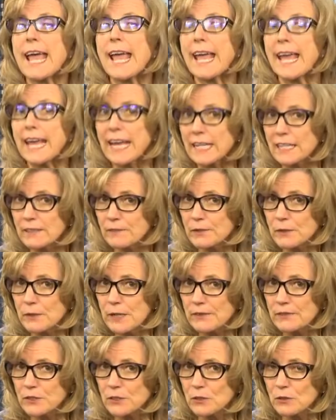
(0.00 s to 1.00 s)
And if you
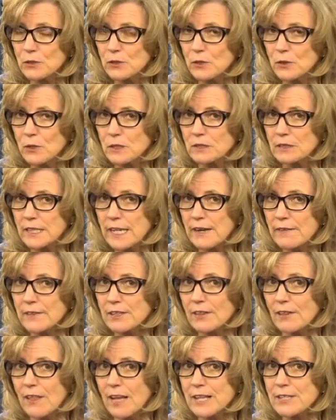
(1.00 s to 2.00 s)
have to go to court to have an
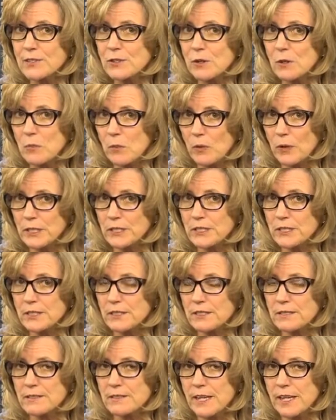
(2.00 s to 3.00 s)
elisor appointed
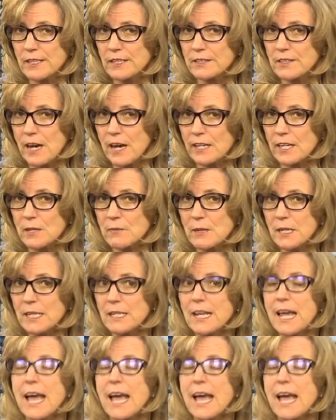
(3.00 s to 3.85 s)
to sign a document,